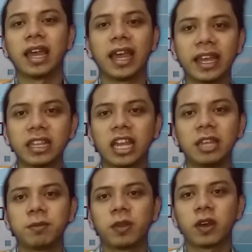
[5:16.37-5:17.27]
add
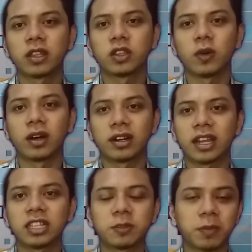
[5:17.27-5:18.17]
employees to
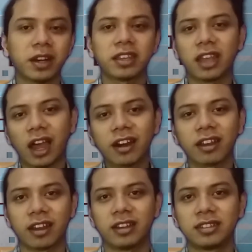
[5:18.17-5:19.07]
arrange parking
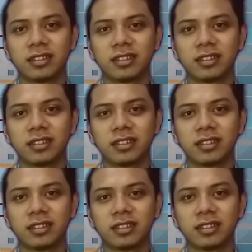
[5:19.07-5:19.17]
area.